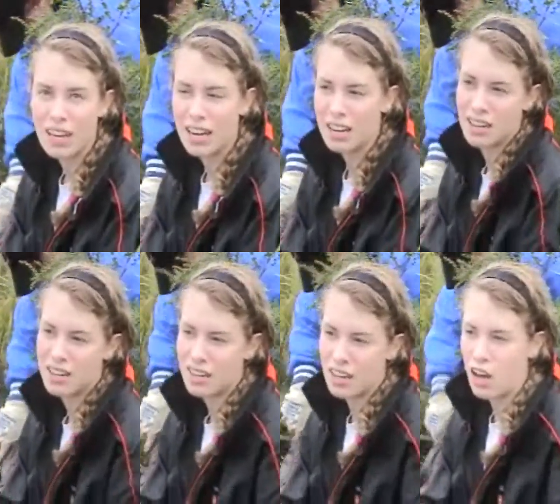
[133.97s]
like,
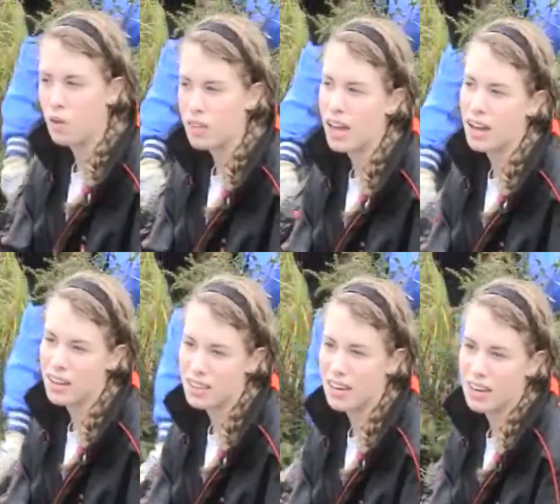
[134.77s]
oh
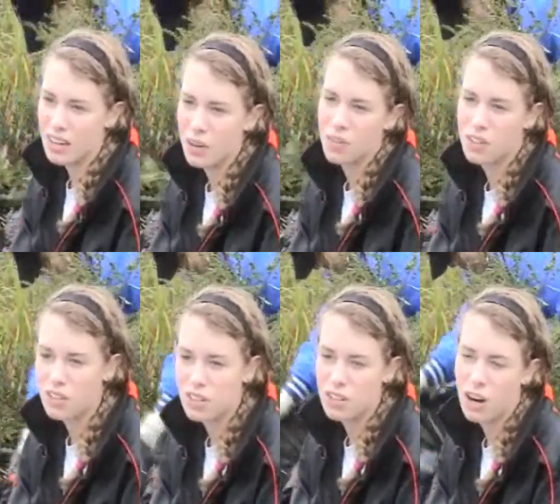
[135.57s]
yeah, I know
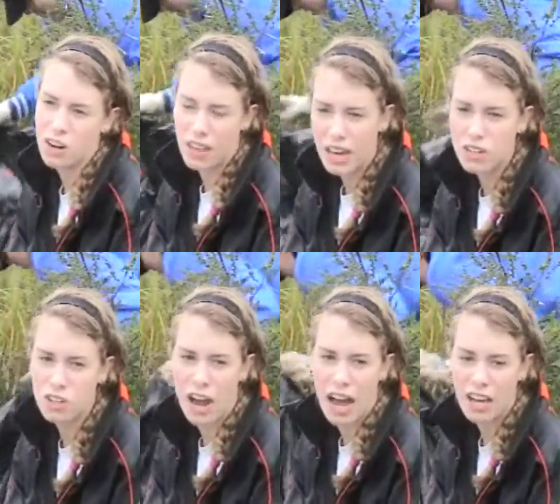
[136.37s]
that there are a lot
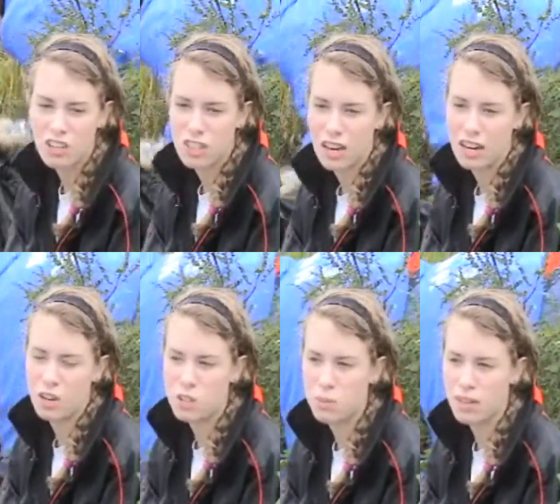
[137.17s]
of trash and I
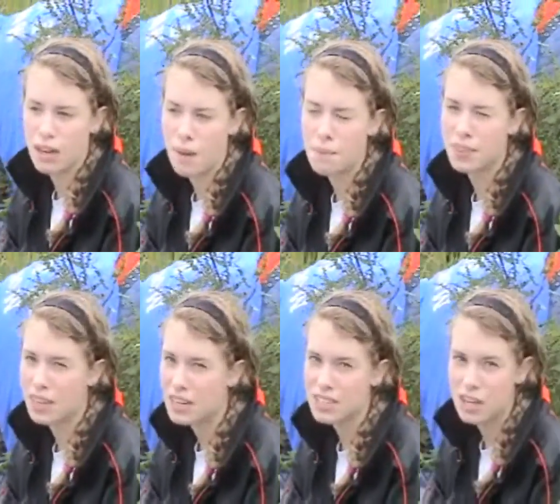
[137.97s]
know it's building up, but
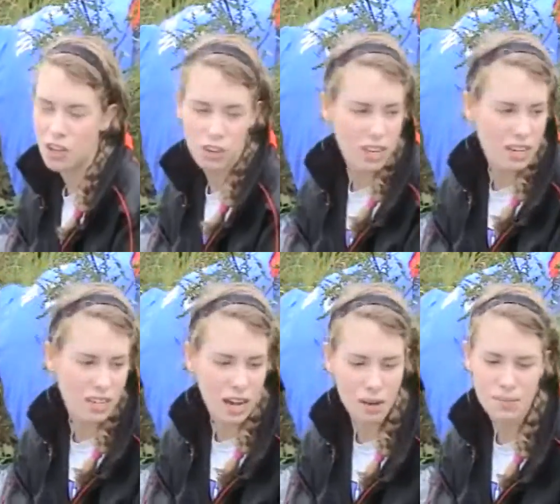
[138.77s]
then it's another thing
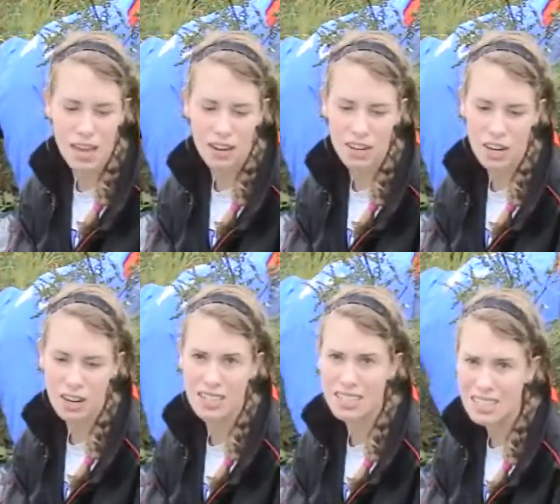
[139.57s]
to come down here
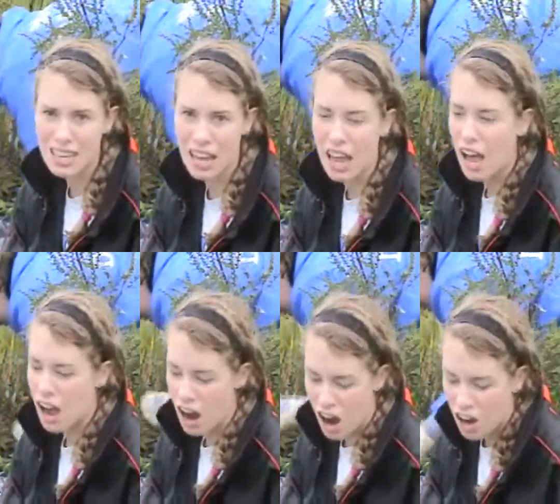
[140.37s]
and see
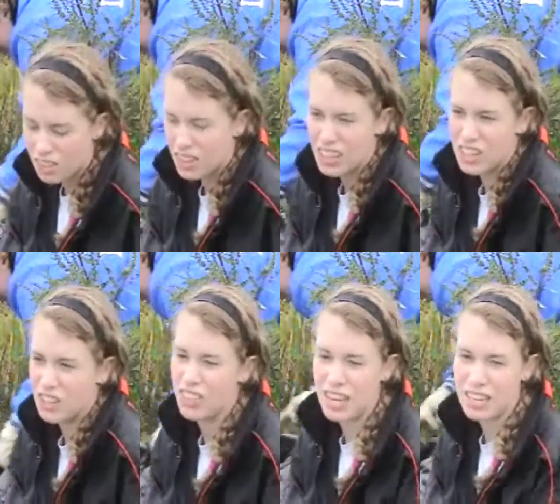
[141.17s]
all the
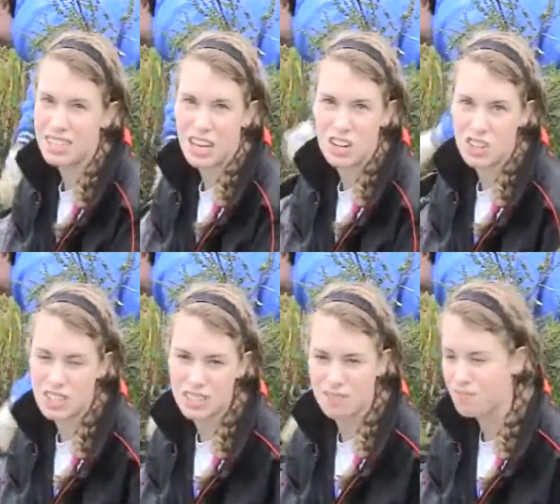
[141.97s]
little things that are just
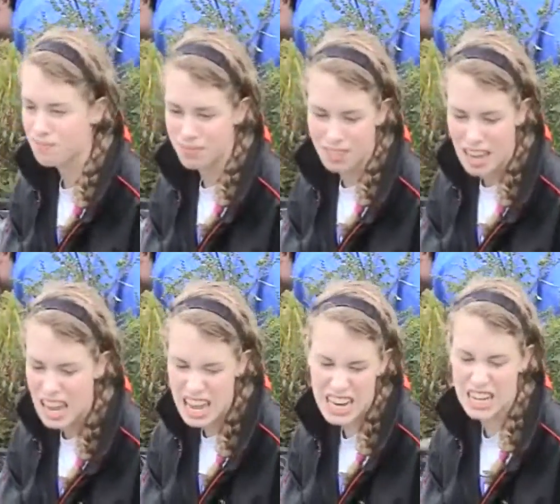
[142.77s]

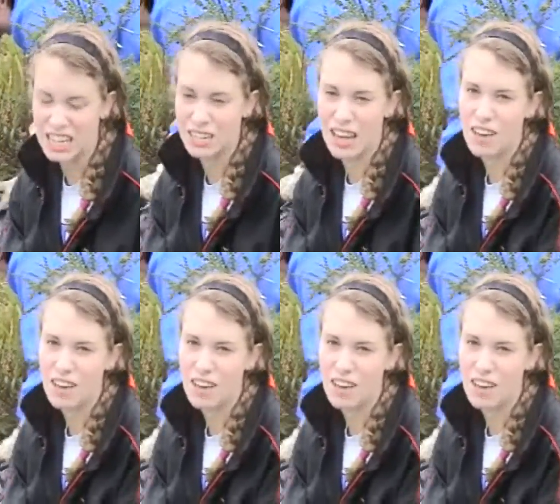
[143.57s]
hidden